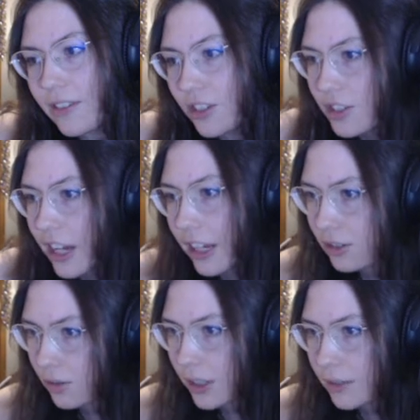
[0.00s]
just
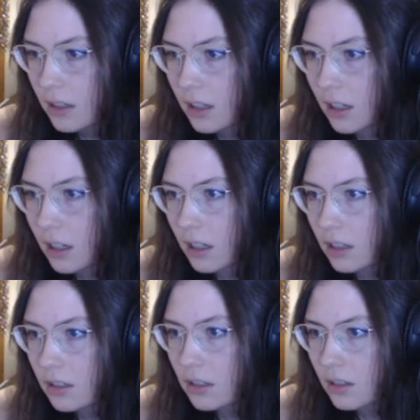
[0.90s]
h3.
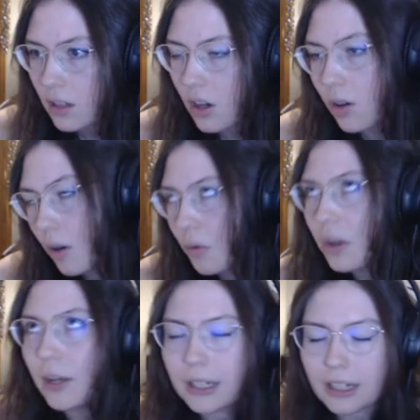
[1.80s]
Well,
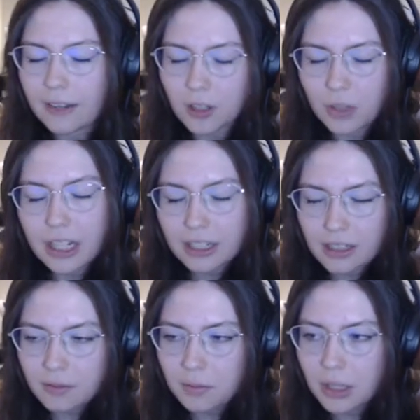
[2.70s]
I mean after what he
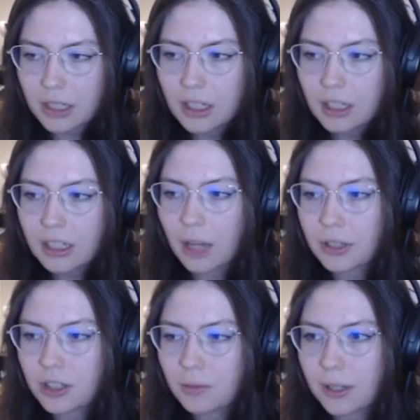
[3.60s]
did, but yeah,
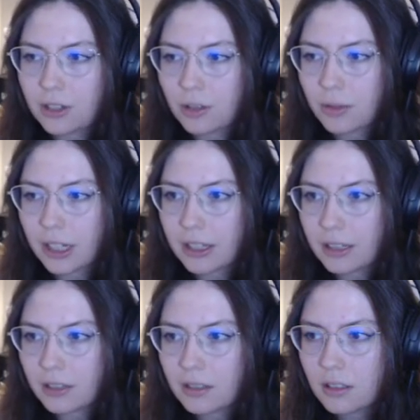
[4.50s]
bishop h3, and
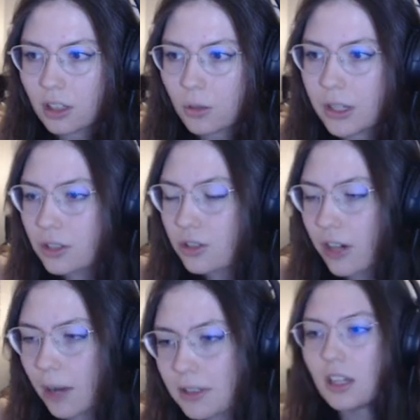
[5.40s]
then the queen is
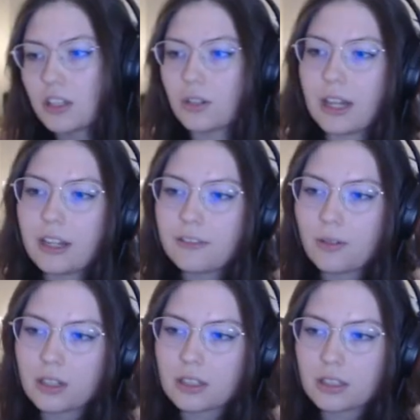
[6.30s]
trapped. So knight
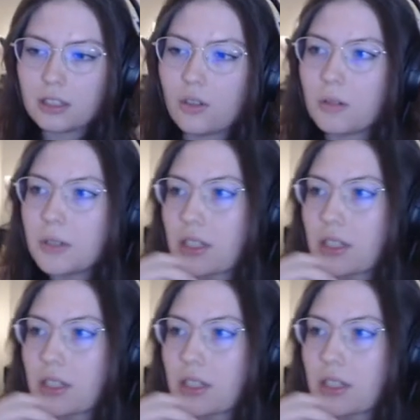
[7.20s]
f4 is an enormous